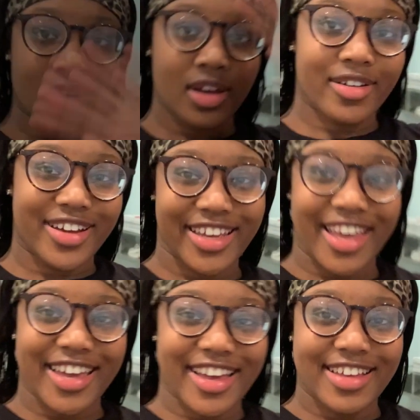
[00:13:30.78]
All right, hey
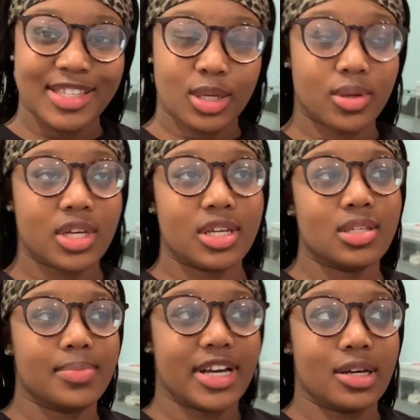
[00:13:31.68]
guys, so it is
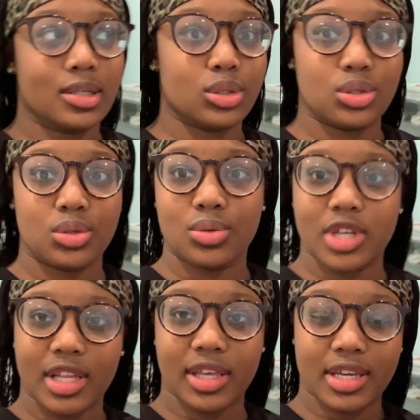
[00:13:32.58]
about two day
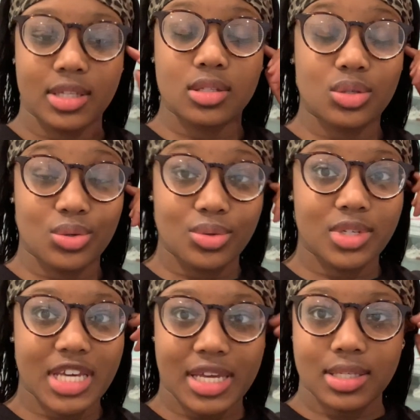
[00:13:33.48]
late, two
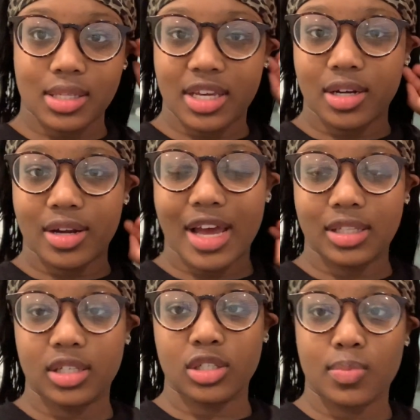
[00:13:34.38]
days later at
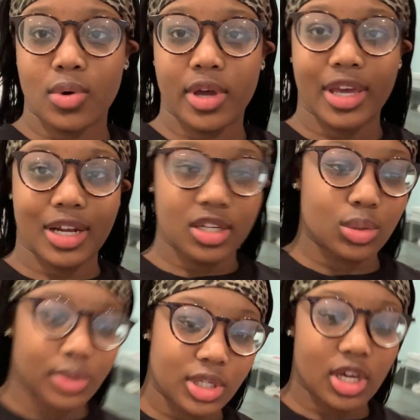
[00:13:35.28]
this point, and I just
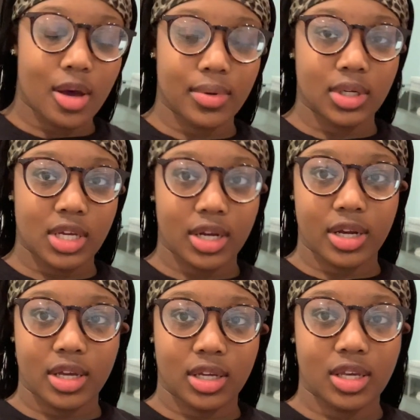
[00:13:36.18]
wanted to come on here
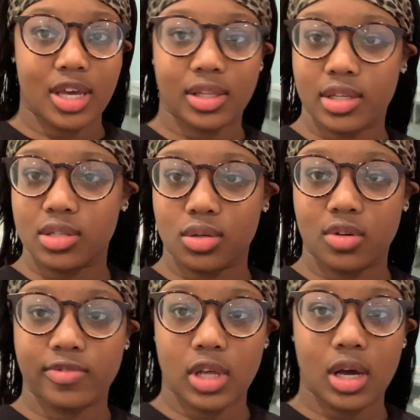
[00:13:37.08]
and end this little
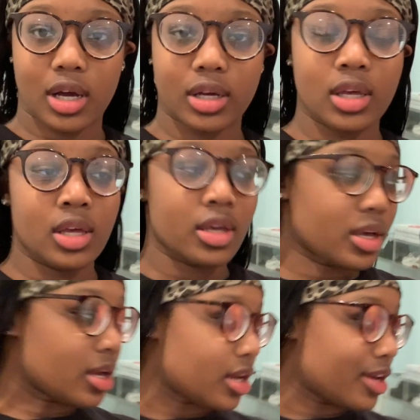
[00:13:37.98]
vlog.
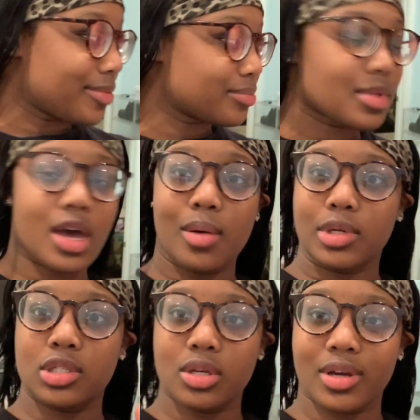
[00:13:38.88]
Um, I want
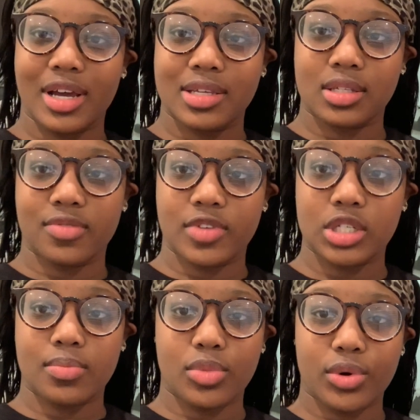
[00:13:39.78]
to show you guys the
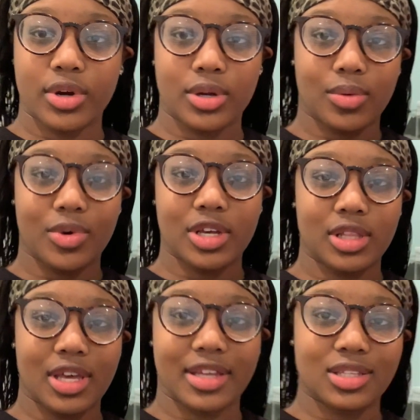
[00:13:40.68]
vision board and what it
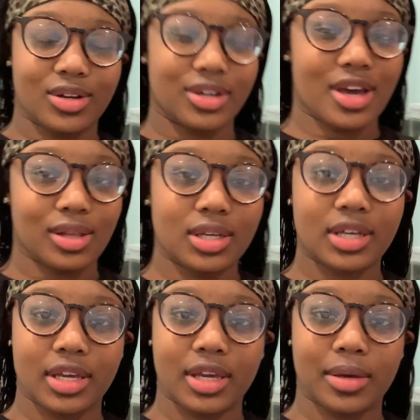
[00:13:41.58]
like turned out
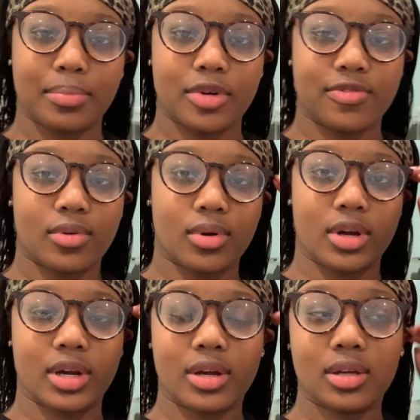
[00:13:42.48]
looking
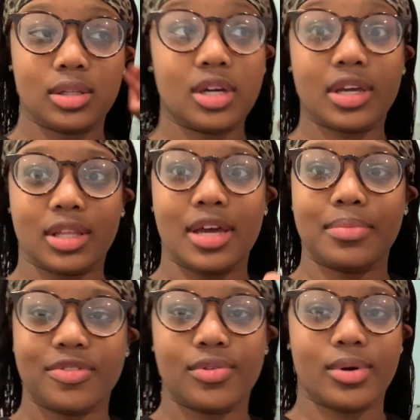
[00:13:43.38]
before, looking like
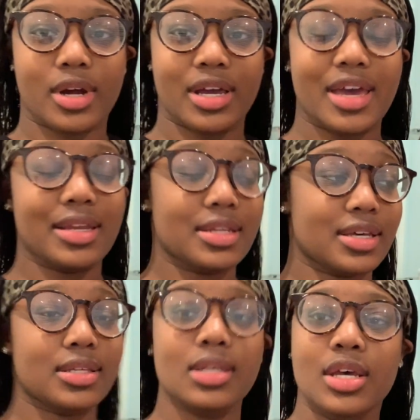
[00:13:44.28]
before I end this.